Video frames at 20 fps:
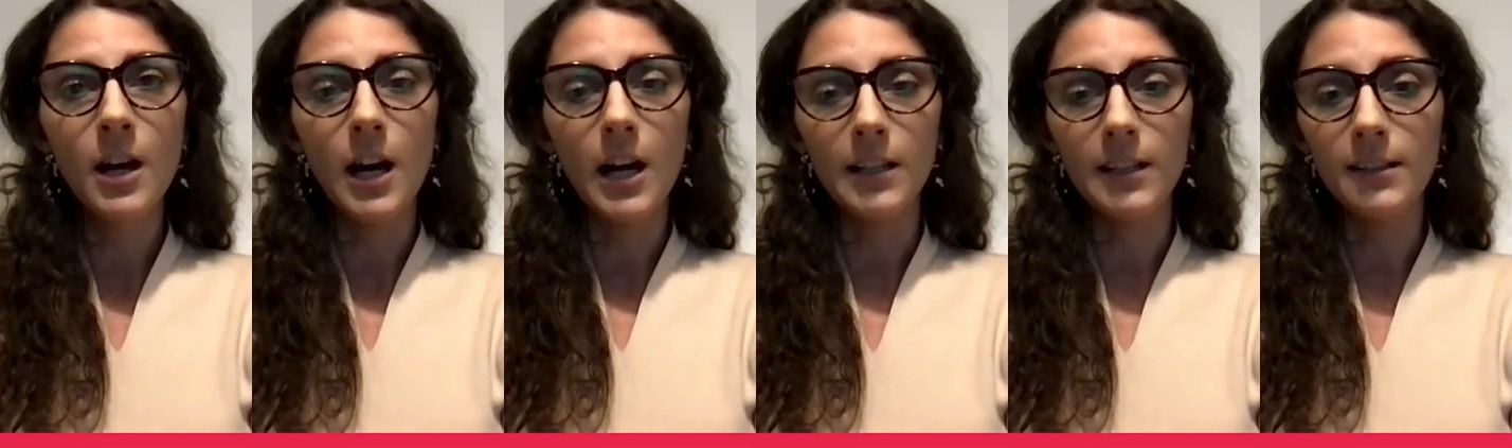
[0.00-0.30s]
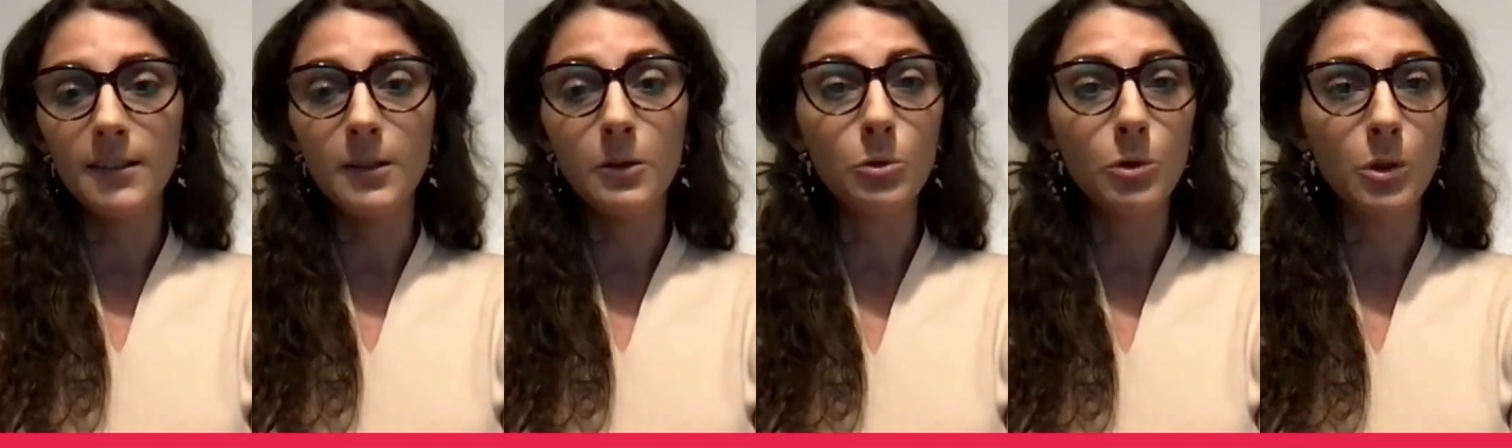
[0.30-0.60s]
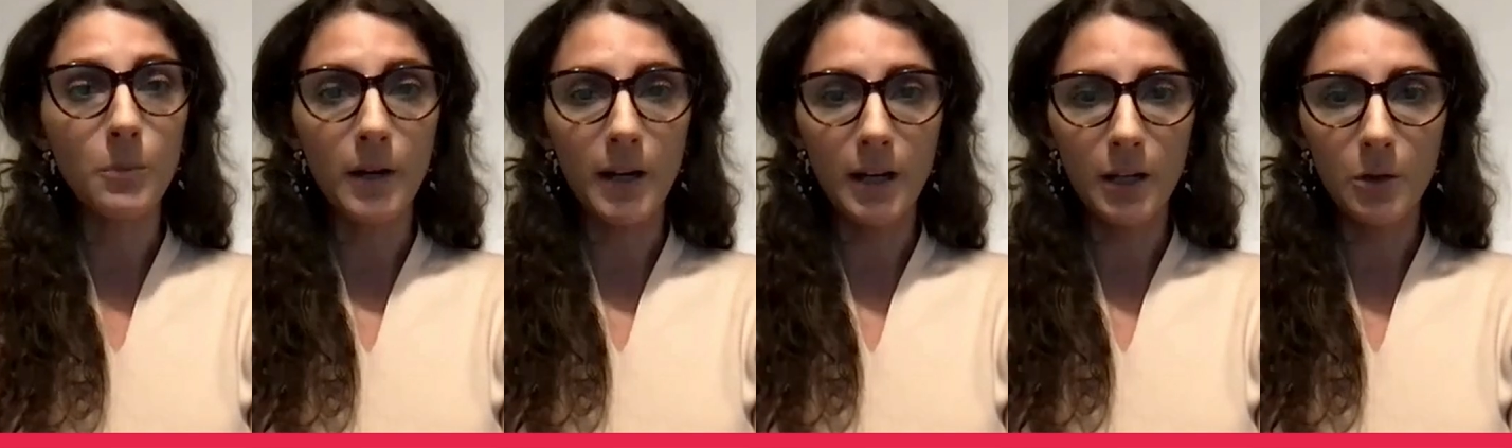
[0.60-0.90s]
at
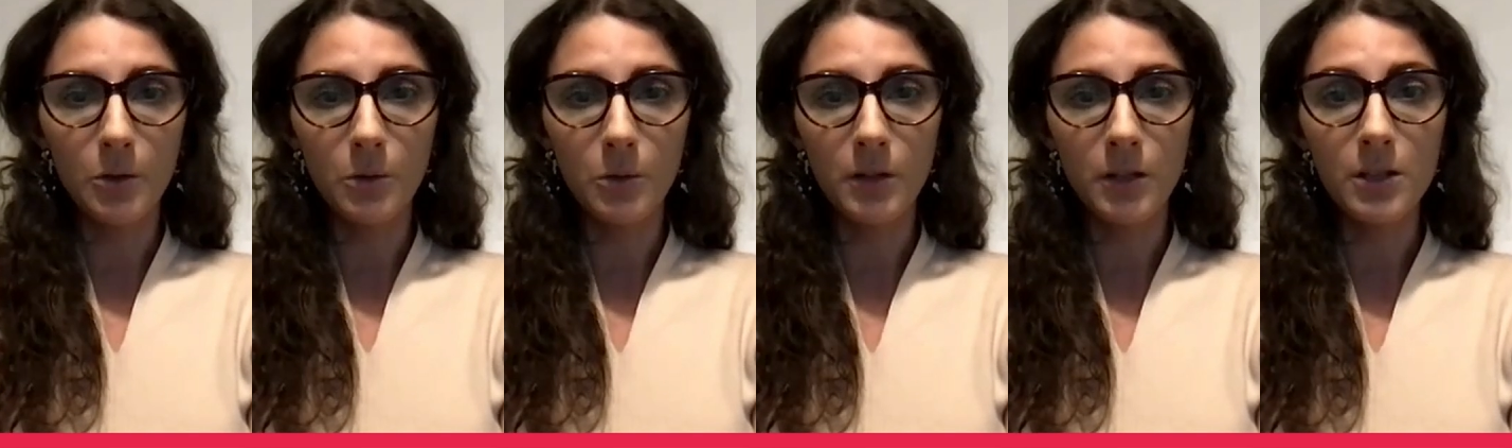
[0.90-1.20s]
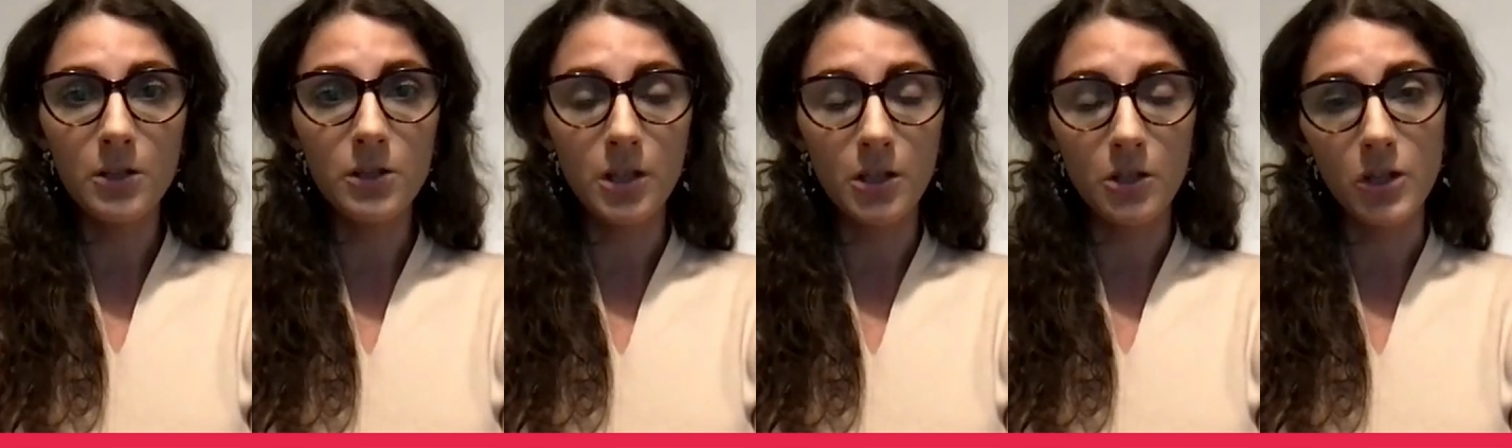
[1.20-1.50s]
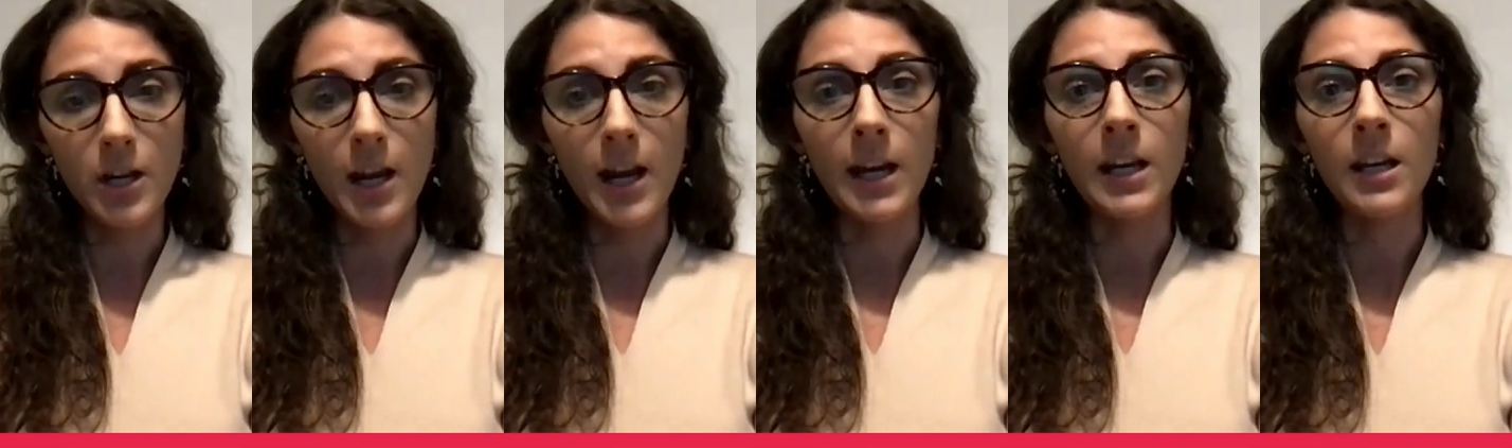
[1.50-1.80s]
Istituto Marangoni
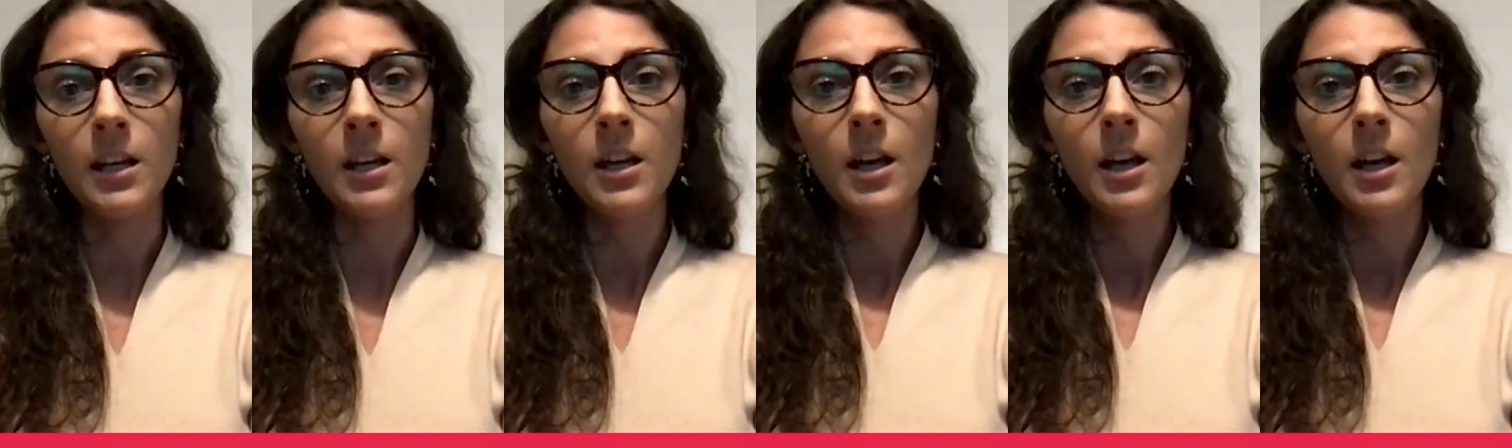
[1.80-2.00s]
Shenzhen.